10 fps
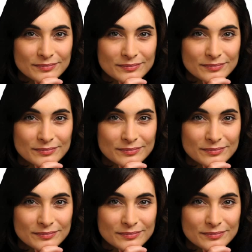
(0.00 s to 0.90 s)

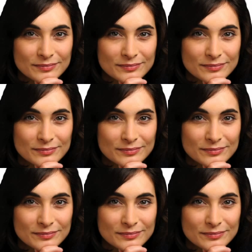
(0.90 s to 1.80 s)

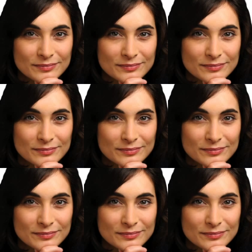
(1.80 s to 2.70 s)

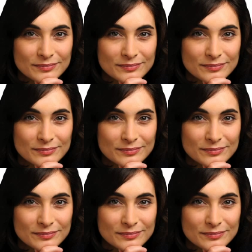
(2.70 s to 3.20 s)
[no speech]